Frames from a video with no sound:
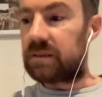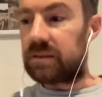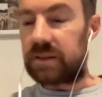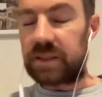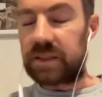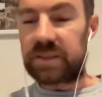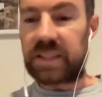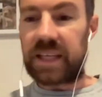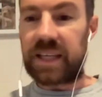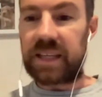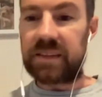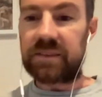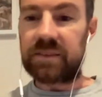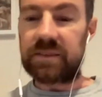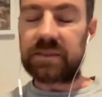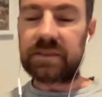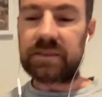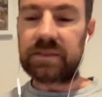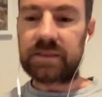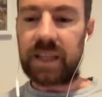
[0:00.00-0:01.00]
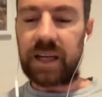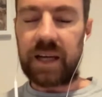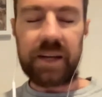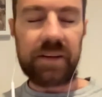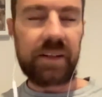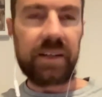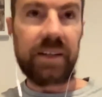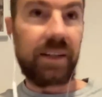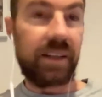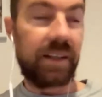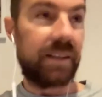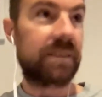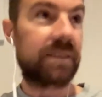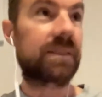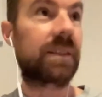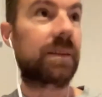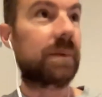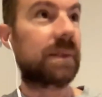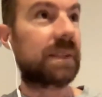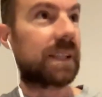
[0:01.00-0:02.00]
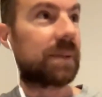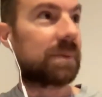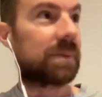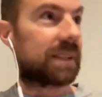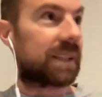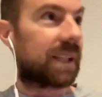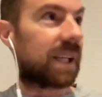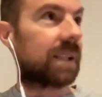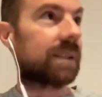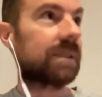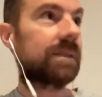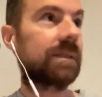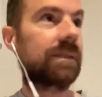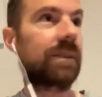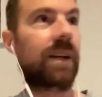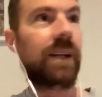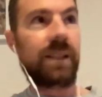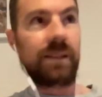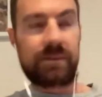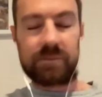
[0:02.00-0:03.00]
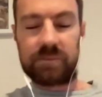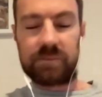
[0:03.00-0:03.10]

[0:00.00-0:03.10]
These hands. No. It's got to be deeper than that. All right.